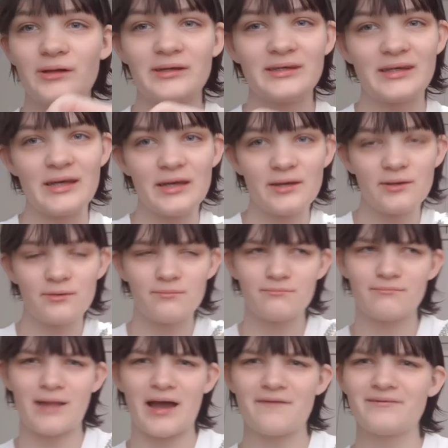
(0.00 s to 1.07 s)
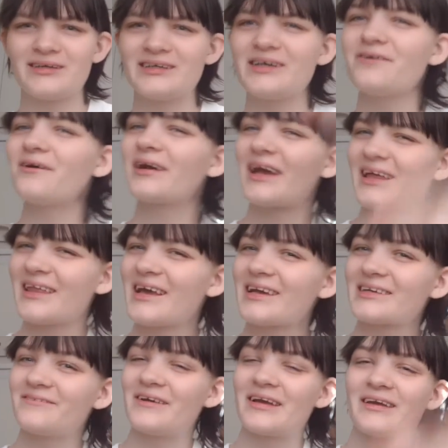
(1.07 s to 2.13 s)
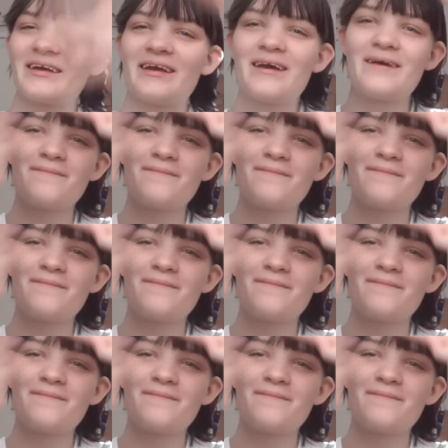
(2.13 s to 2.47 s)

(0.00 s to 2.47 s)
will see I will see you again next week.